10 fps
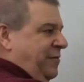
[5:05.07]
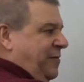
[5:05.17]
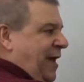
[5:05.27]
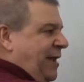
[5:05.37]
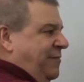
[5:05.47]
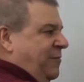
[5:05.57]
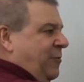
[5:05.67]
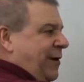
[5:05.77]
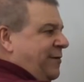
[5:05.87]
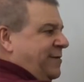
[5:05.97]
Sine
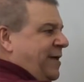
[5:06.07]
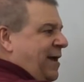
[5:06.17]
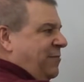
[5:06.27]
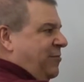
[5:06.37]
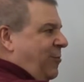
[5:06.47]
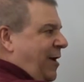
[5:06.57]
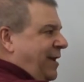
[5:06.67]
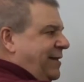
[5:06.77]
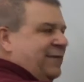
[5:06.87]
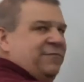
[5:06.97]
squared times
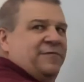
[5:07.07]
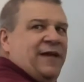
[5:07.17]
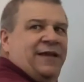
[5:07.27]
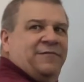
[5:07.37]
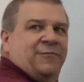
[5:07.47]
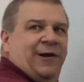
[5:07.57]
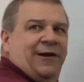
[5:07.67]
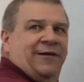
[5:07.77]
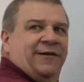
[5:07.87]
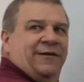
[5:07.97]
what gives sine
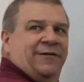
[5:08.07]
squared?